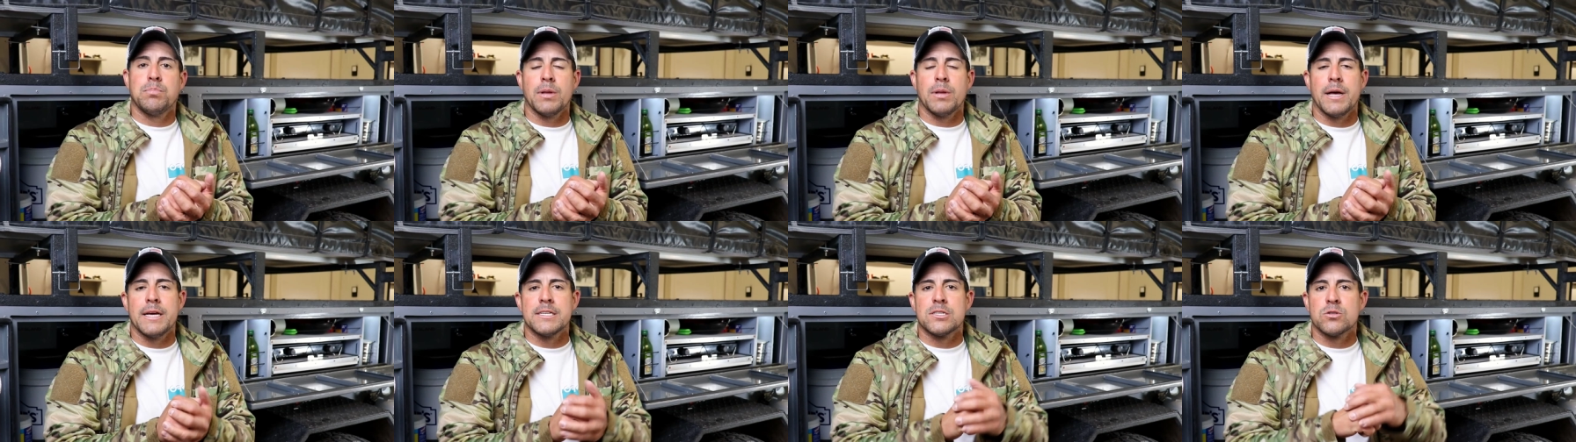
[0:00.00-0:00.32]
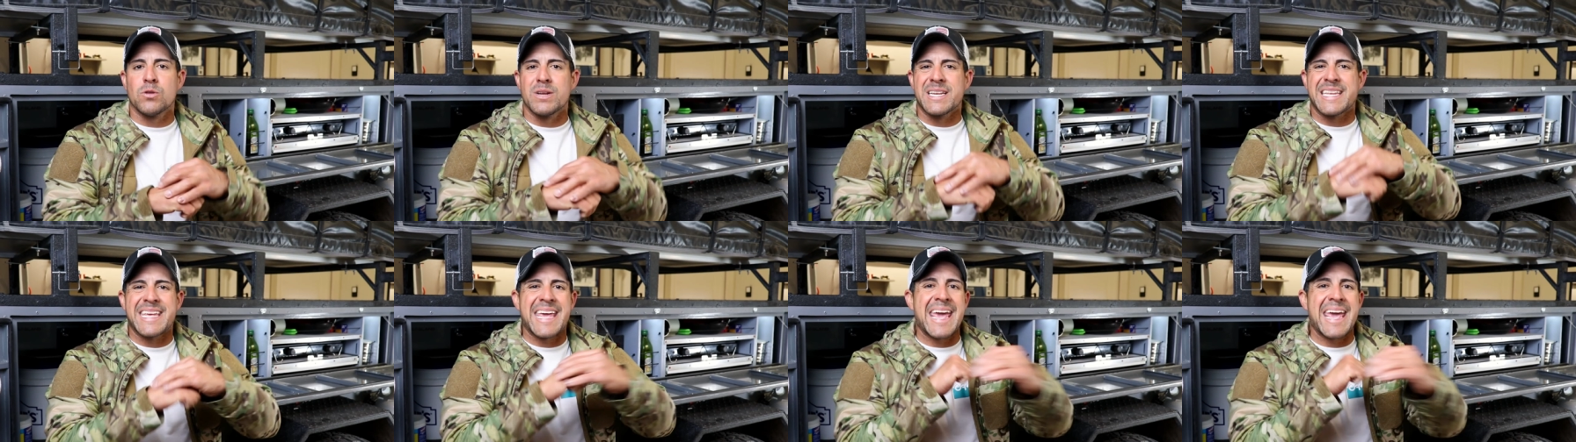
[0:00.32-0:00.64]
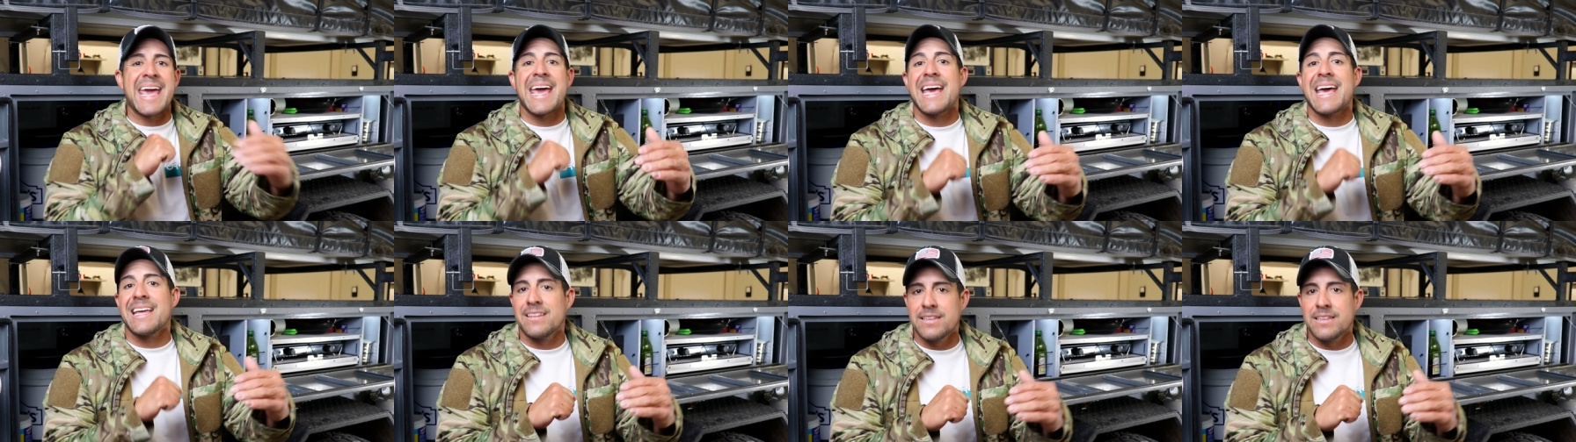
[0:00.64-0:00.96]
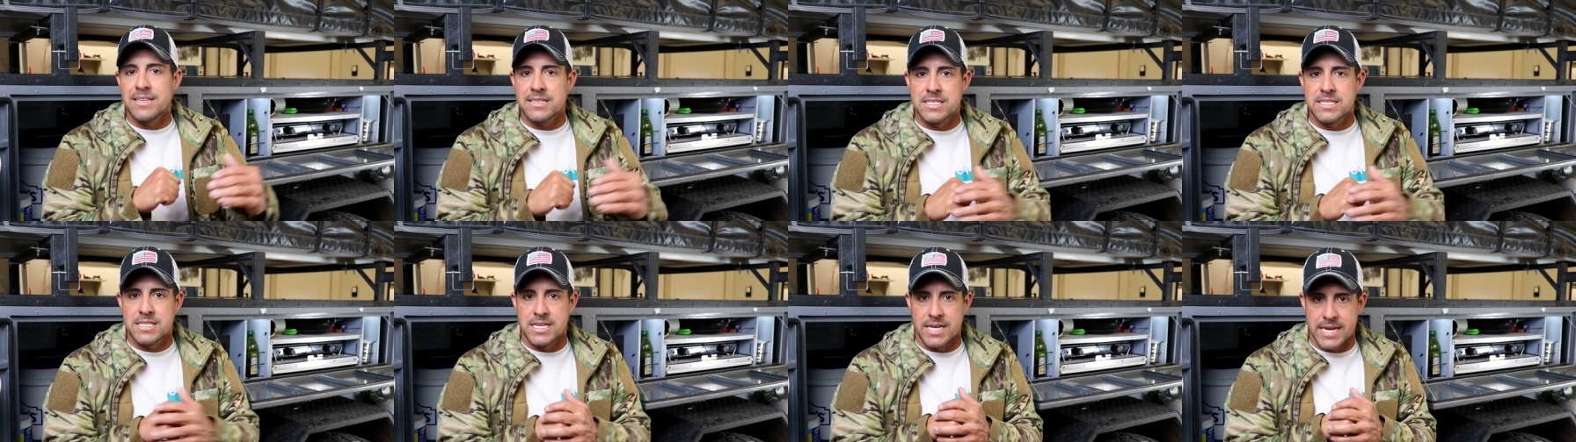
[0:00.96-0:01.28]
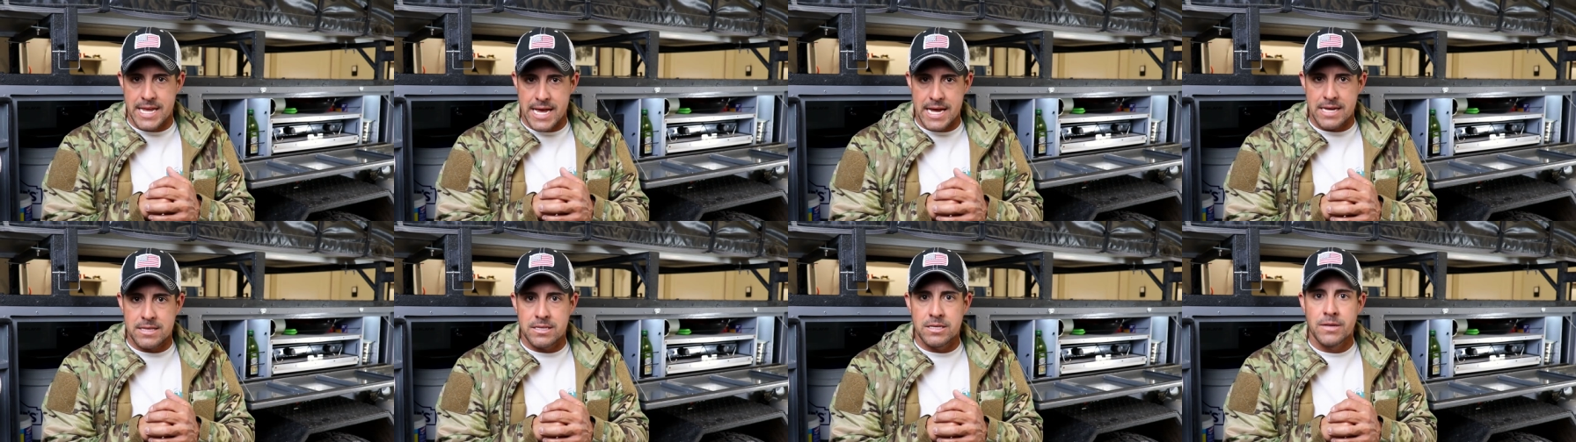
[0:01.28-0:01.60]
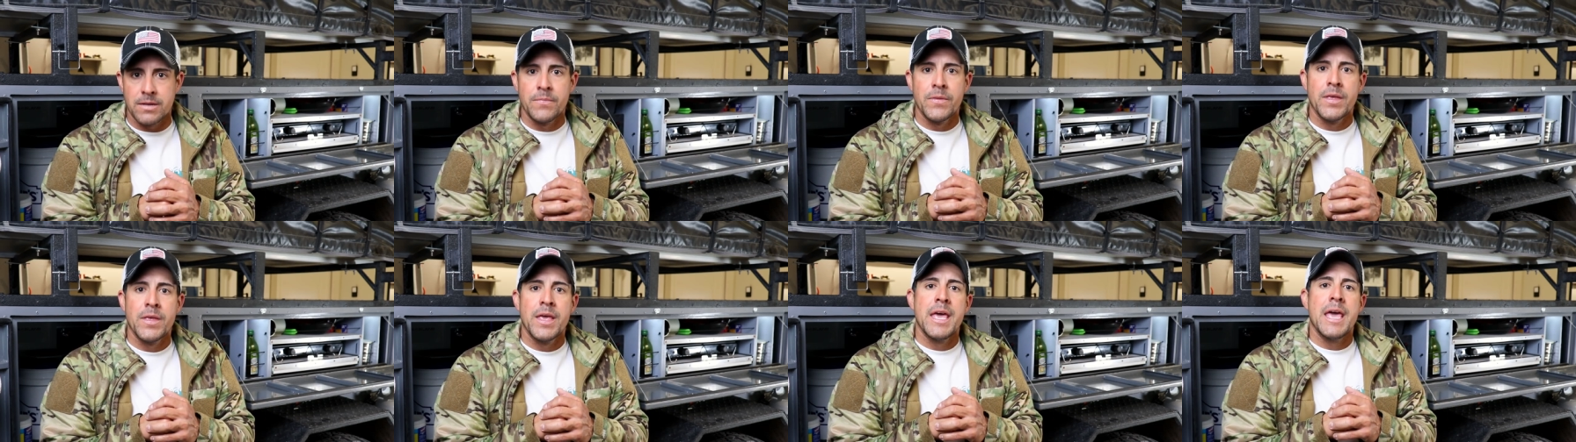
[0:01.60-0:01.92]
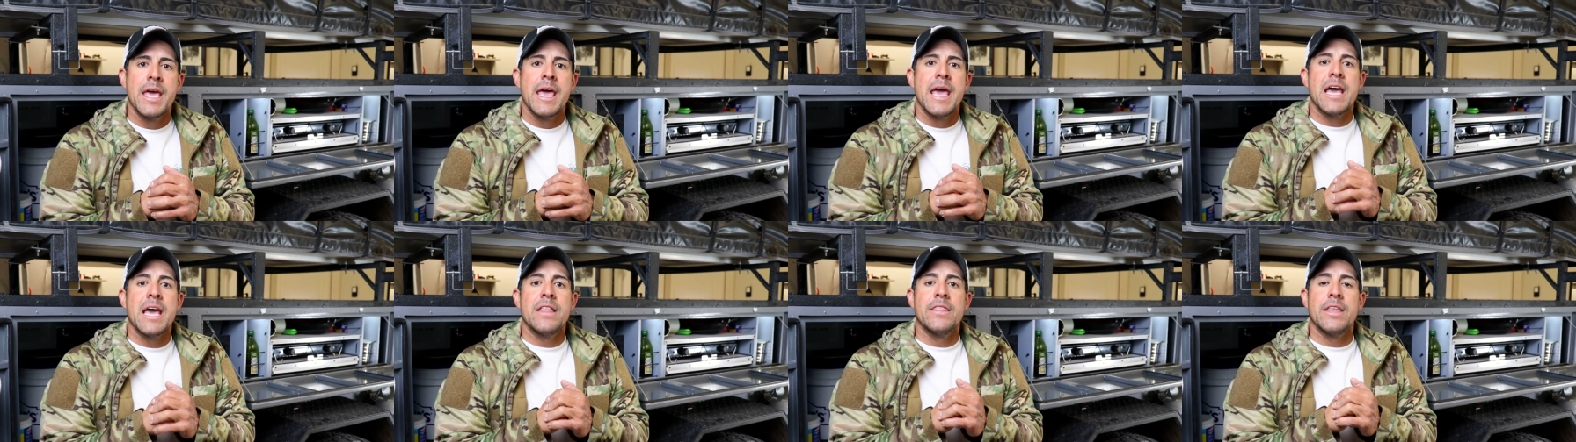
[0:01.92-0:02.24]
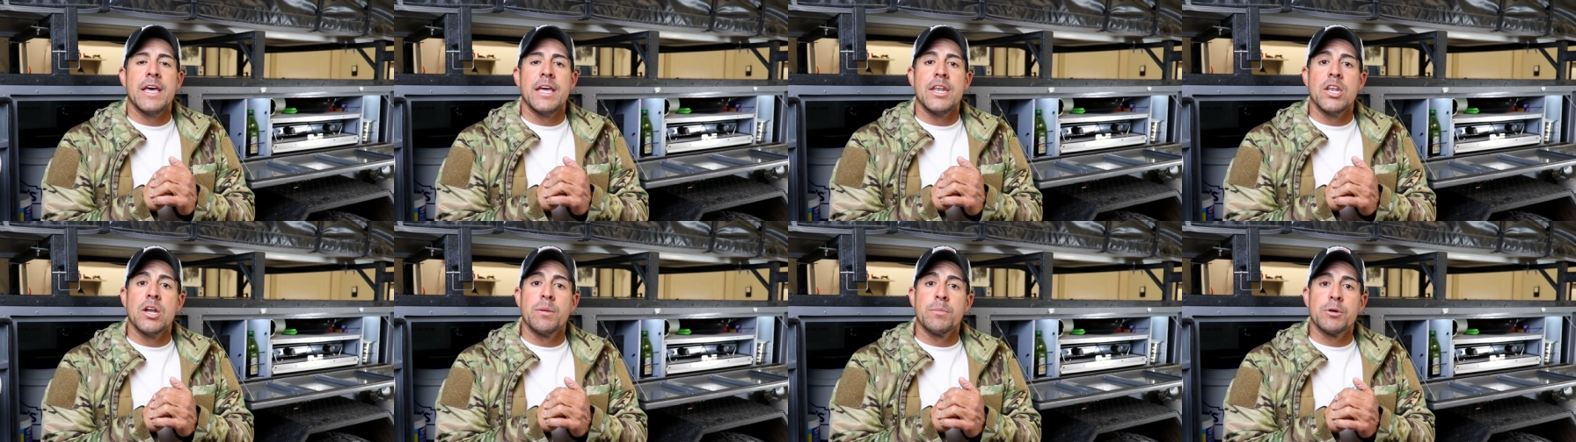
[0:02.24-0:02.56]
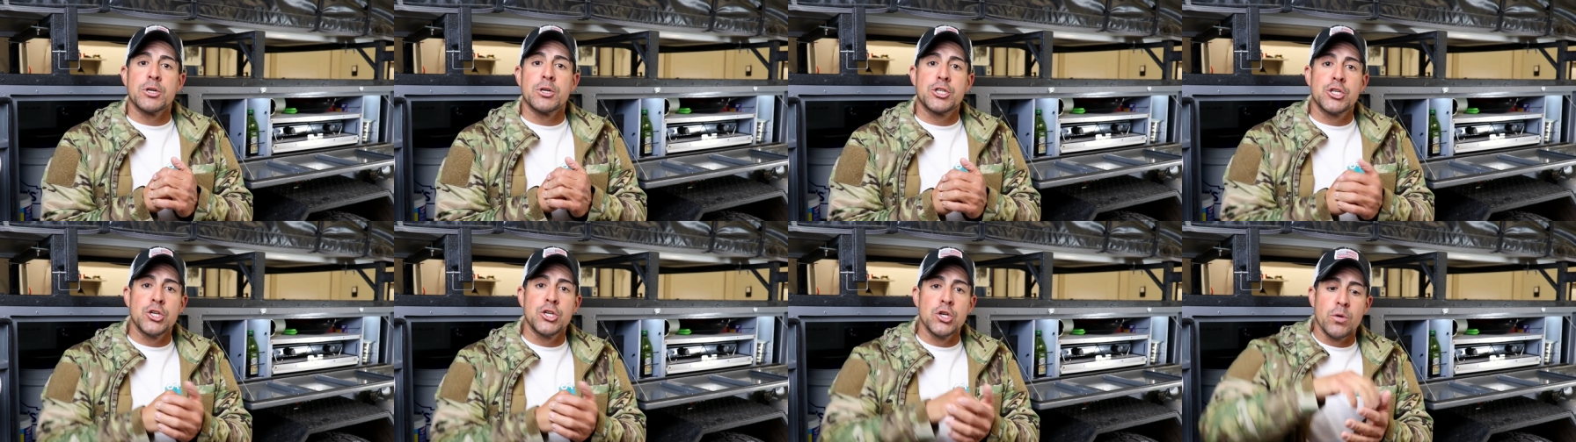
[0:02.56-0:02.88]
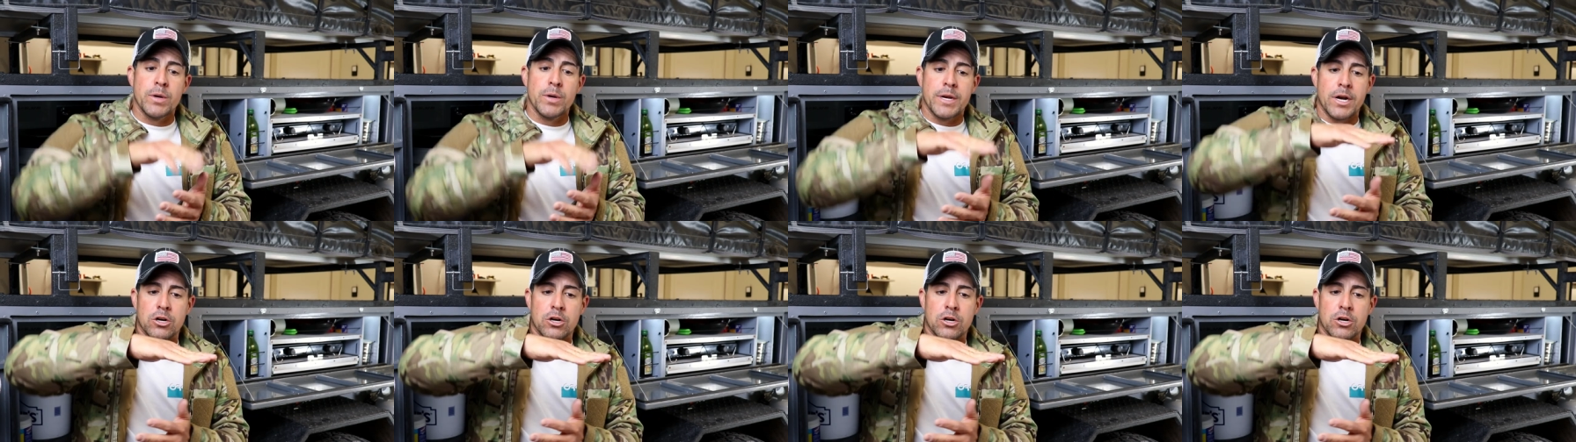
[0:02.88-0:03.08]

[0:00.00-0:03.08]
place so it can't disconnect. And then number two,